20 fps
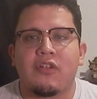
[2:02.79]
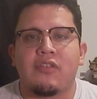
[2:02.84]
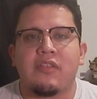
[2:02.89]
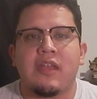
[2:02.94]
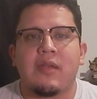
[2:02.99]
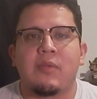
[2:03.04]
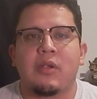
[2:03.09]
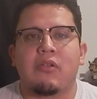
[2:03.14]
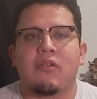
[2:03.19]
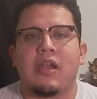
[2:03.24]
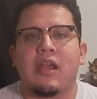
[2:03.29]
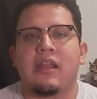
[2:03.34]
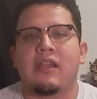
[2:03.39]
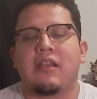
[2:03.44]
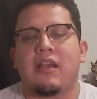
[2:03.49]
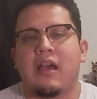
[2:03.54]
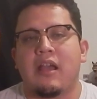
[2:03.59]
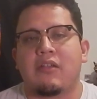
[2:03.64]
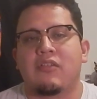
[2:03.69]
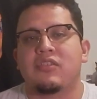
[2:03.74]
a Democratic
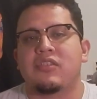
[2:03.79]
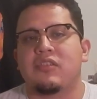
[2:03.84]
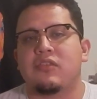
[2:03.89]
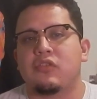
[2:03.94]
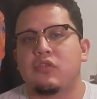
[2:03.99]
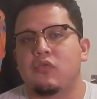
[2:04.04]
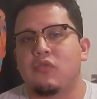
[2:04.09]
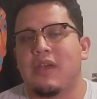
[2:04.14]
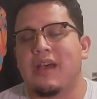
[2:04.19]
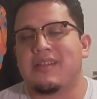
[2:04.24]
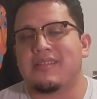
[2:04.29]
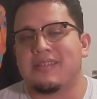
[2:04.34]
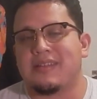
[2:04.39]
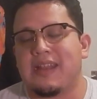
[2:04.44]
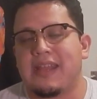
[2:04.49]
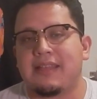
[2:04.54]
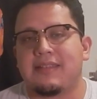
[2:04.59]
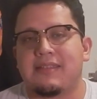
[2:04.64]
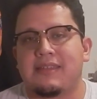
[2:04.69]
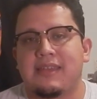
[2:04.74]
Congress in
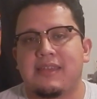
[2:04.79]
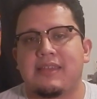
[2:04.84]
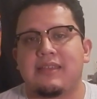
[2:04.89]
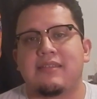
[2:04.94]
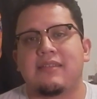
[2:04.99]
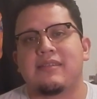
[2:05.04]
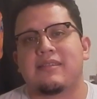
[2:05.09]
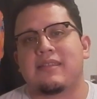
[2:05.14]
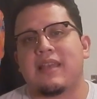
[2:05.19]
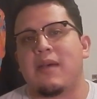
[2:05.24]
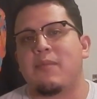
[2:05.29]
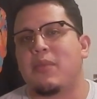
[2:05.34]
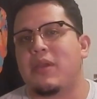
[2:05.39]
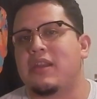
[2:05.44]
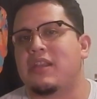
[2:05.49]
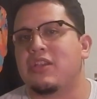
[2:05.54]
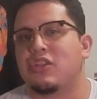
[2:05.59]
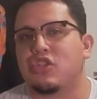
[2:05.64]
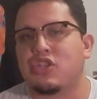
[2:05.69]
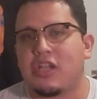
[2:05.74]
2018 to stop
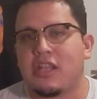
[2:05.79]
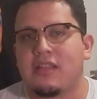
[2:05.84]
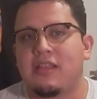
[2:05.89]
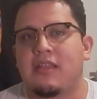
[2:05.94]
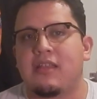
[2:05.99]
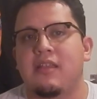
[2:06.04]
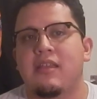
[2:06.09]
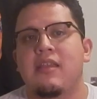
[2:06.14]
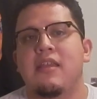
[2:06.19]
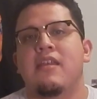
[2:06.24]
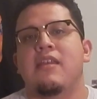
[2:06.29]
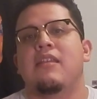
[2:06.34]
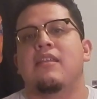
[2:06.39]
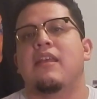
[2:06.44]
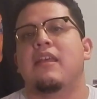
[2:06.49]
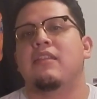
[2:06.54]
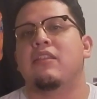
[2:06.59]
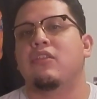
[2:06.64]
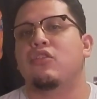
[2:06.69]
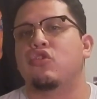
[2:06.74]
any agenda
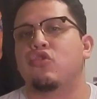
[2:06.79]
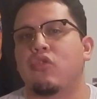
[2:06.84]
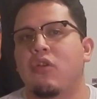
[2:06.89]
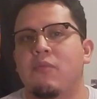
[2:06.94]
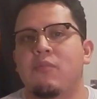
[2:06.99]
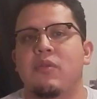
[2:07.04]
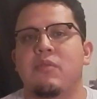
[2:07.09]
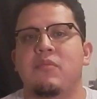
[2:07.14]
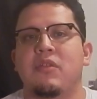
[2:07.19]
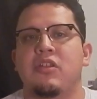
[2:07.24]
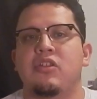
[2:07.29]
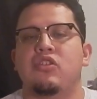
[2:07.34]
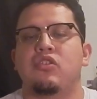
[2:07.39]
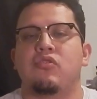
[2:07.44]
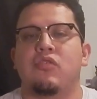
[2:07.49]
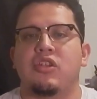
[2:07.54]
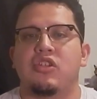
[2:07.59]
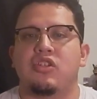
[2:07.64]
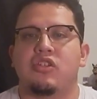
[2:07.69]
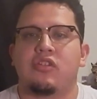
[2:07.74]
that the Trump
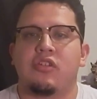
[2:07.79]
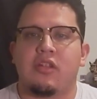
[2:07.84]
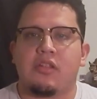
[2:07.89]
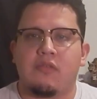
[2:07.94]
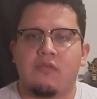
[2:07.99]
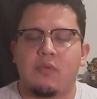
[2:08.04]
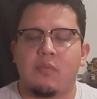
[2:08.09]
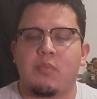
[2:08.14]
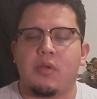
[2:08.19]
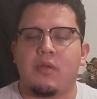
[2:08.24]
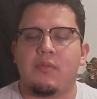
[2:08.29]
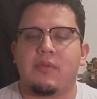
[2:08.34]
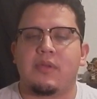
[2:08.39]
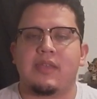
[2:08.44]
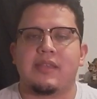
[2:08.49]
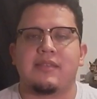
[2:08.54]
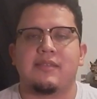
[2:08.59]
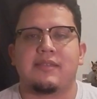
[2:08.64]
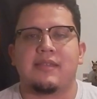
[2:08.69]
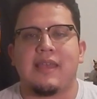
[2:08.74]
administration and the
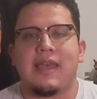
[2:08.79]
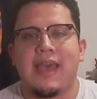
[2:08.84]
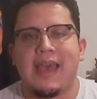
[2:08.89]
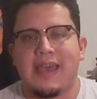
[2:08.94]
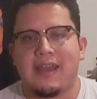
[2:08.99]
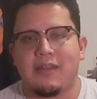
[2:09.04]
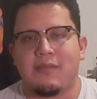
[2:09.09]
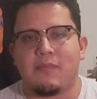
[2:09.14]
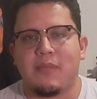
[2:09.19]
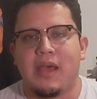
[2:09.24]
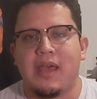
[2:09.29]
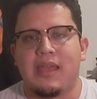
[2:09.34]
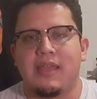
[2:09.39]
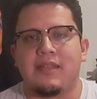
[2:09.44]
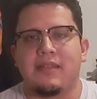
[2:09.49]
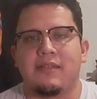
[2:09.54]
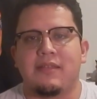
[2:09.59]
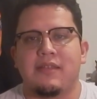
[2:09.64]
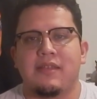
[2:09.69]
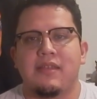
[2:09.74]
Republicans had in
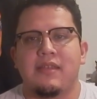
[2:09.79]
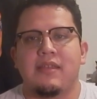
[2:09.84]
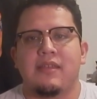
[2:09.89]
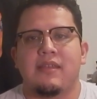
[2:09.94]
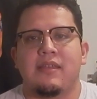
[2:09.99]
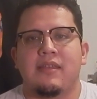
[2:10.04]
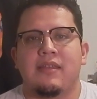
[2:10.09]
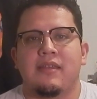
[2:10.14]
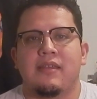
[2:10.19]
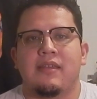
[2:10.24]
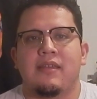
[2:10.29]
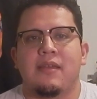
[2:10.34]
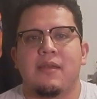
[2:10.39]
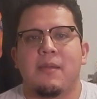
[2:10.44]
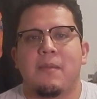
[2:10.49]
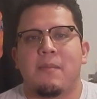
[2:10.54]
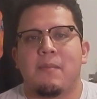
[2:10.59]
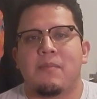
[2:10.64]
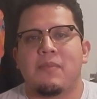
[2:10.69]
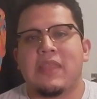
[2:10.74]
mind.
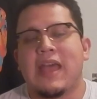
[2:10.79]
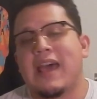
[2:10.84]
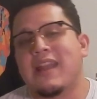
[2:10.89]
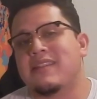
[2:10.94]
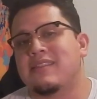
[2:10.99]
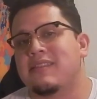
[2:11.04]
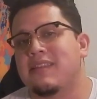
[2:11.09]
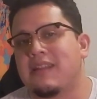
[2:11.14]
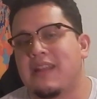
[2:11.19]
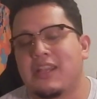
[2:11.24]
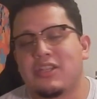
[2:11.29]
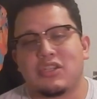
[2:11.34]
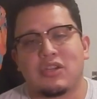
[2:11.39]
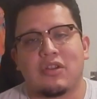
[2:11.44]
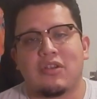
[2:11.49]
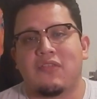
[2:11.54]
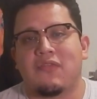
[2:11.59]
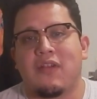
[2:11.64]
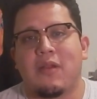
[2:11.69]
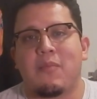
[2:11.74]
That is the nature
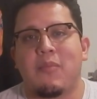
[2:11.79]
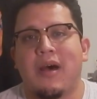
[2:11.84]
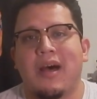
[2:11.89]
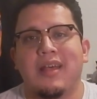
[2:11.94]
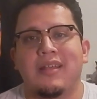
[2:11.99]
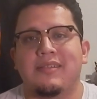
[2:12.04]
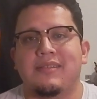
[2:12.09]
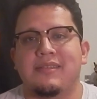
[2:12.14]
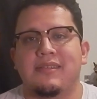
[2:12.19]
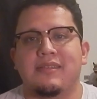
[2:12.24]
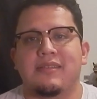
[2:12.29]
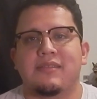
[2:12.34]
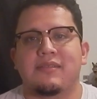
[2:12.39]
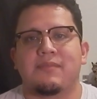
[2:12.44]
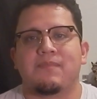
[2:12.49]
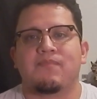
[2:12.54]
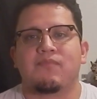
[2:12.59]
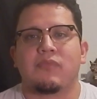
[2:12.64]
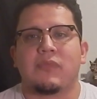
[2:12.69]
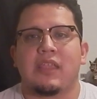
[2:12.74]
of our politics.
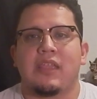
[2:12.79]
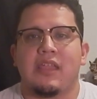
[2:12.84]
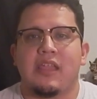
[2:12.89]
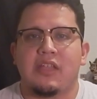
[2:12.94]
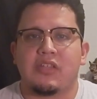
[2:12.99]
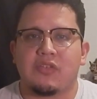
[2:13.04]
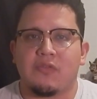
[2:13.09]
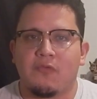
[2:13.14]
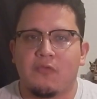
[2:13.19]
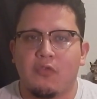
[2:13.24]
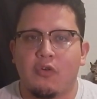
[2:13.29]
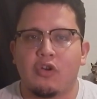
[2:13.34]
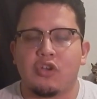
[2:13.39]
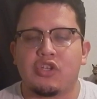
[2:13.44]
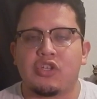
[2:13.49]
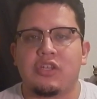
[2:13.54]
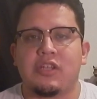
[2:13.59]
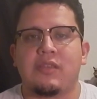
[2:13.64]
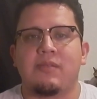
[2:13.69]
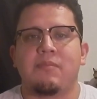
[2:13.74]
It's
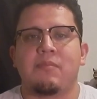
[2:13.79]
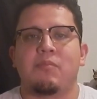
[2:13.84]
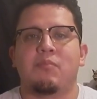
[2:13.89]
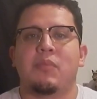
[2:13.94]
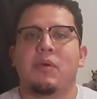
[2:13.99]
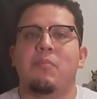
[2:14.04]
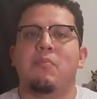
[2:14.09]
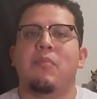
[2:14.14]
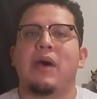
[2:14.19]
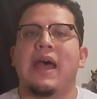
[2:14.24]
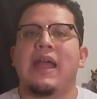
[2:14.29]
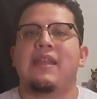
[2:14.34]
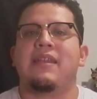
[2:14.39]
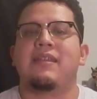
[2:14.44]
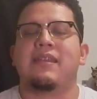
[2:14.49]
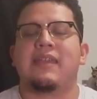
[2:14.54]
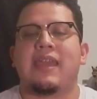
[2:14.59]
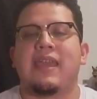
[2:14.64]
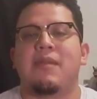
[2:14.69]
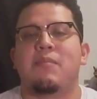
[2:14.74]
unfortunate, but
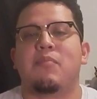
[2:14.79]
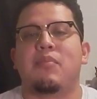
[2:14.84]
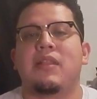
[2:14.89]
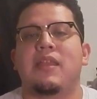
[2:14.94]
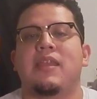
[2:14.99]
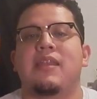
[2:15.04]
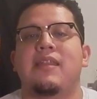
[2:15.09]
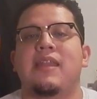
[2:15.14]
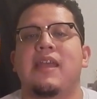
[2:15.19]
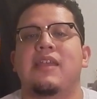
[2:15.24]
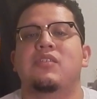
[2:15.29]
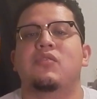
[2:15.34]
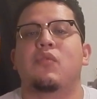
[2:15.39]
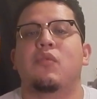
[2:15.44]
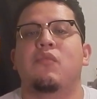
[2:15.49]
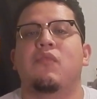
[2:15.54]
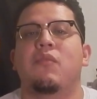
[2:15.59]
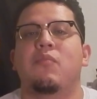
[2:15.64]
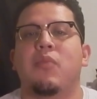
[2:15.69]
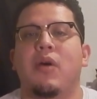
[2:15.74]
Biden can't play nice
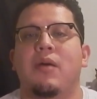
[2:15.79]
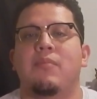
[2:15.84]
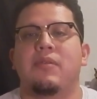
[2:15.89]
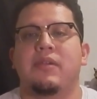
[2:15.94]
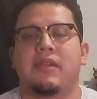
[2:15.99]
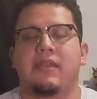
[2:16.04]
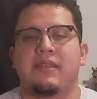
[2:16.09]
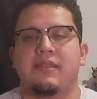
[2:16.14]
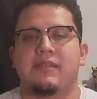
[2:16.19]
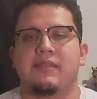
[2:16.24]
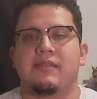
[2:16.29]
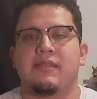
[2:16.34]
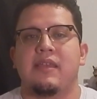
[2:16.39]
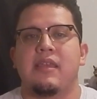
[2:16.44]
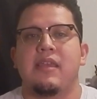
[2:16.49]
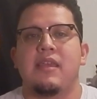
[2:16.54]
with Republicans.